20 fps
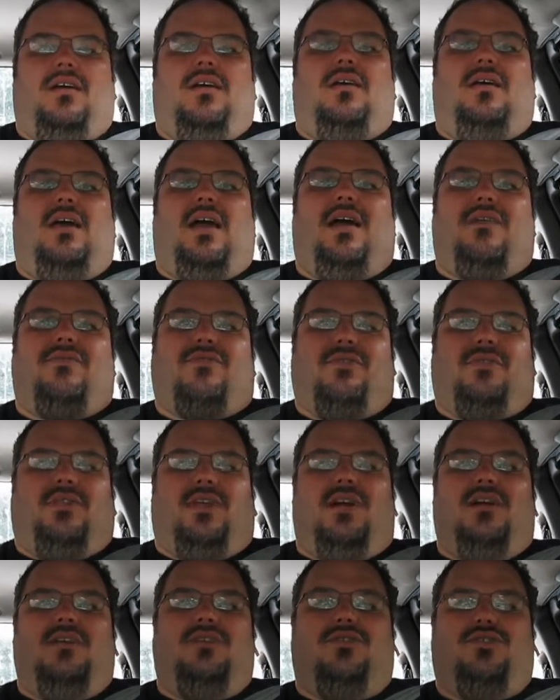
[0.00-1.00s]
after
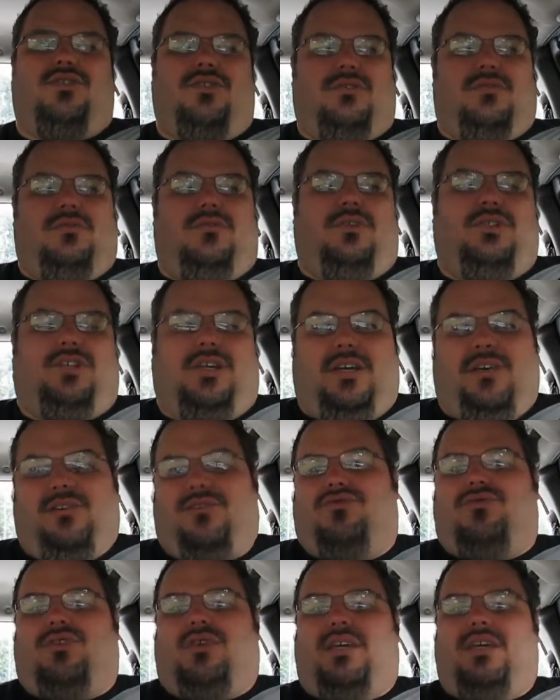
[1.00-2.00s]
lunch, which I
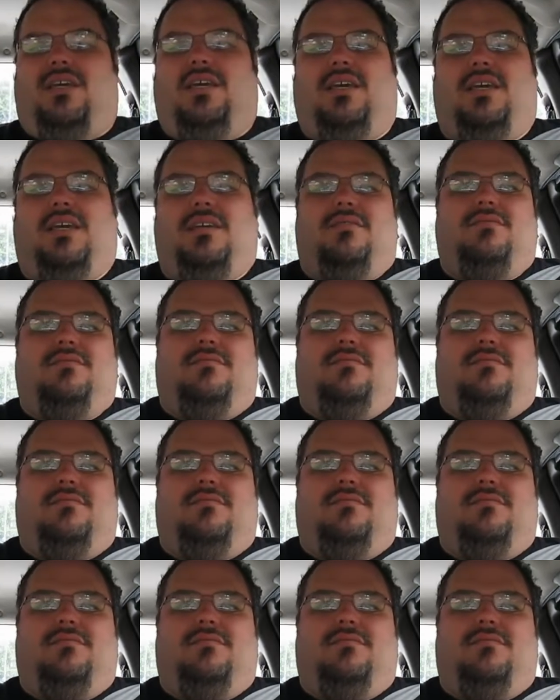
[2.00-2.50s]
usually eat,